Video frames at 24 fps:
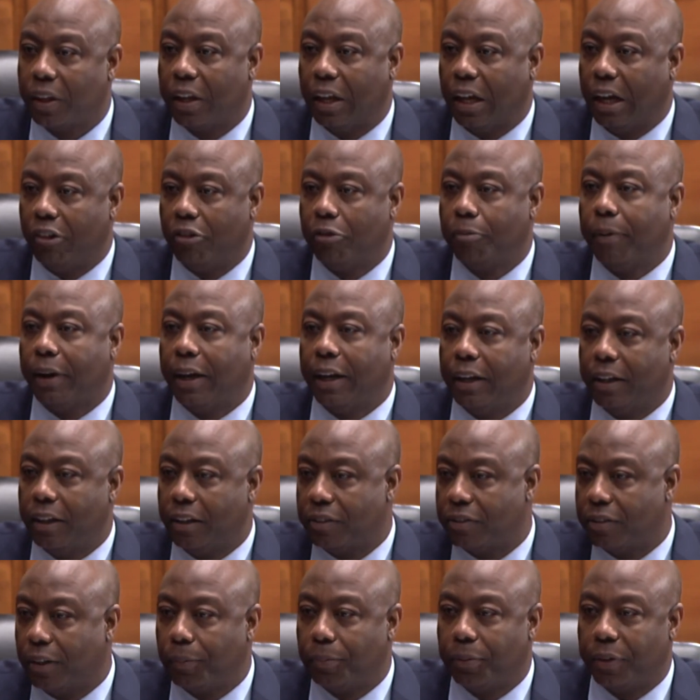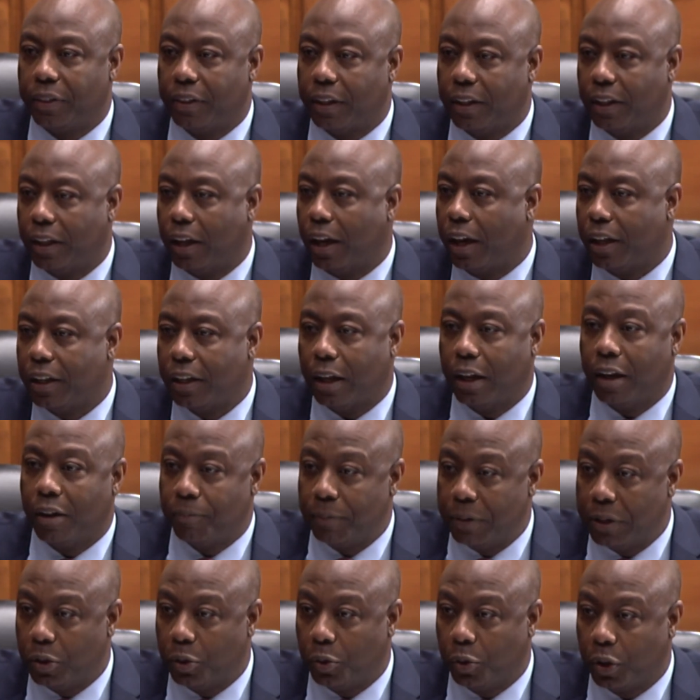Everybody did something that they ought not have
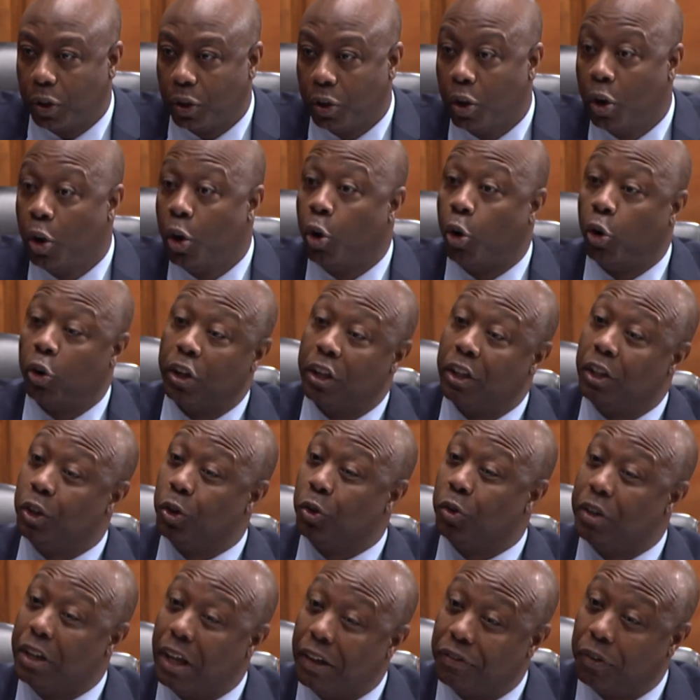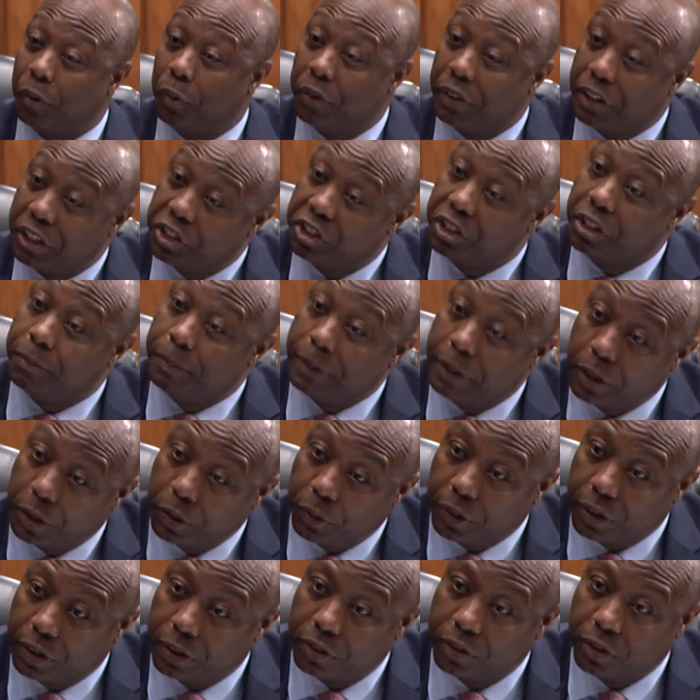been doing, or didn't do enough of what they should have been
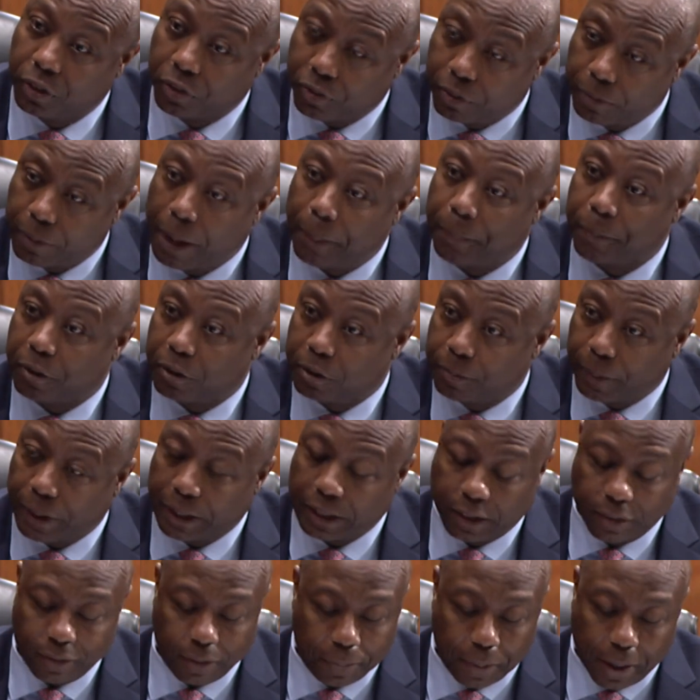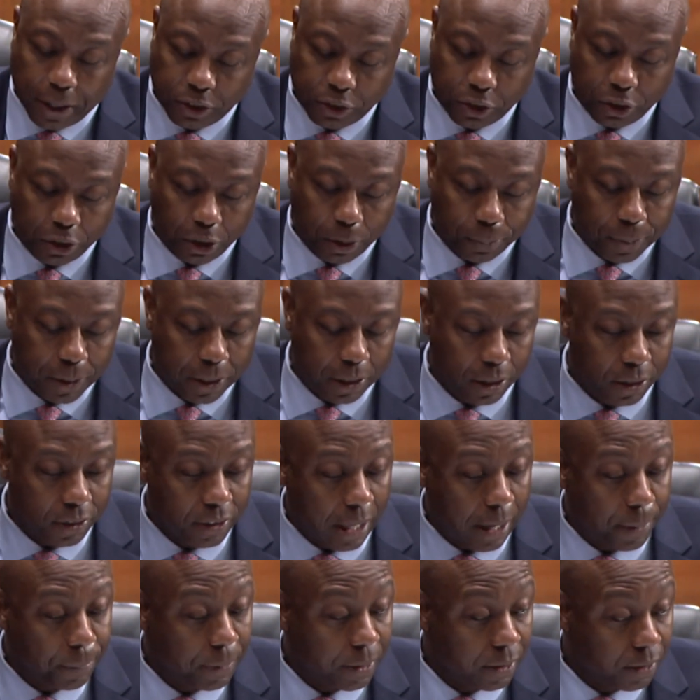doing. So from my perspective, I'm not sure your opinion on
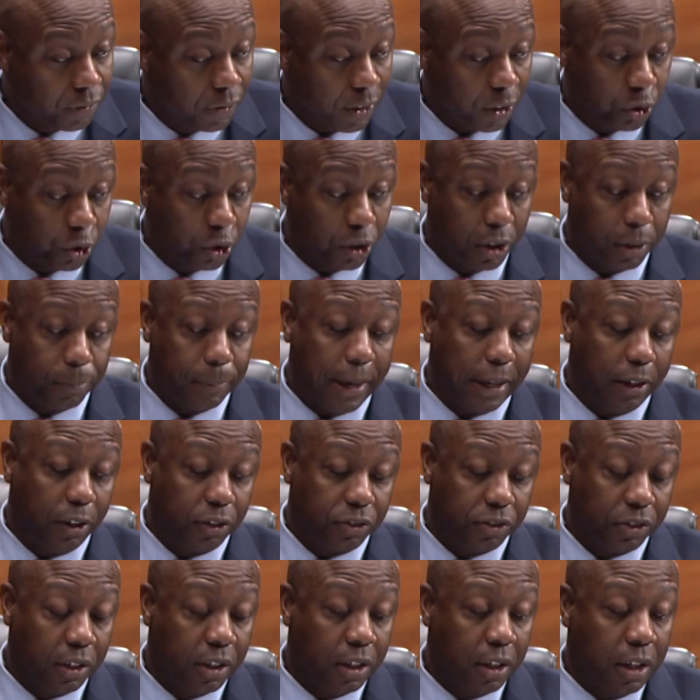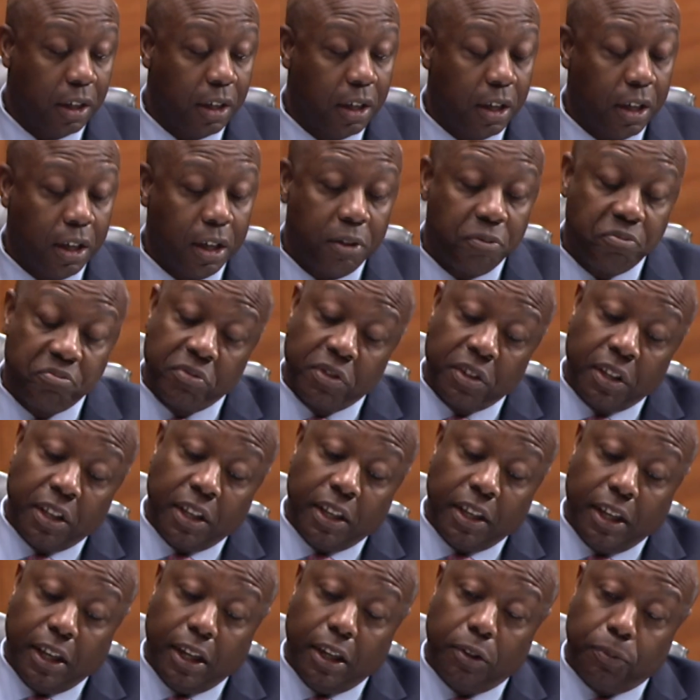that, but the truth of the matter is,
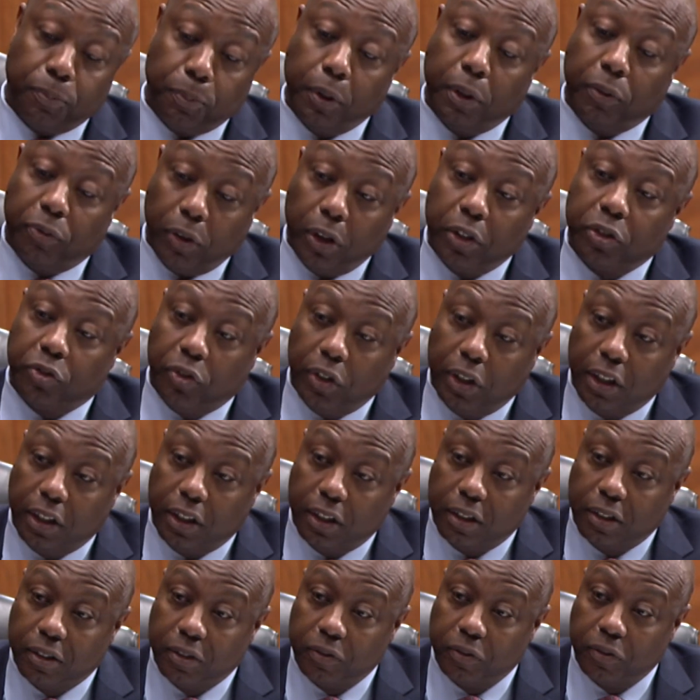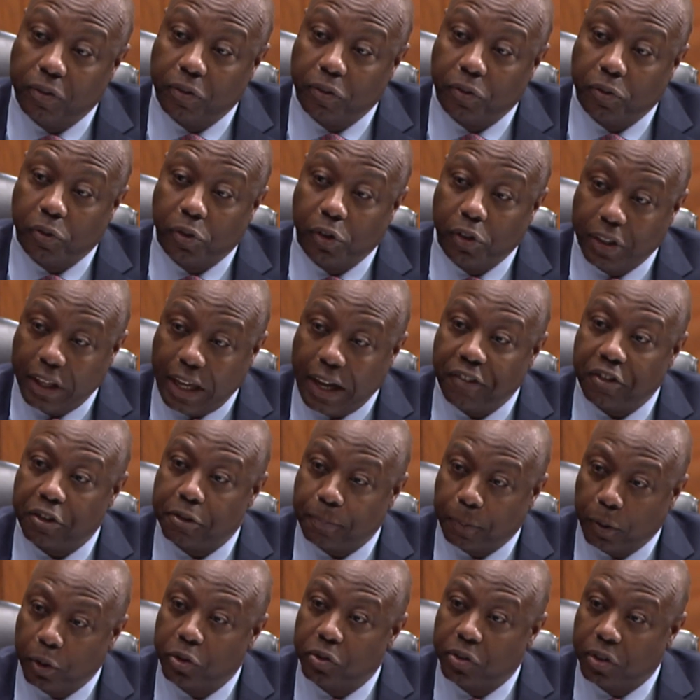it's pretty frustrating for the average
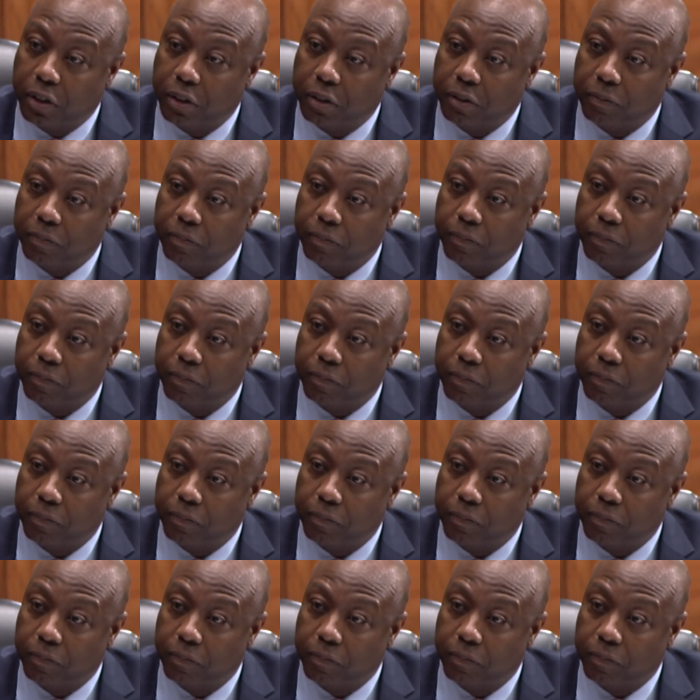person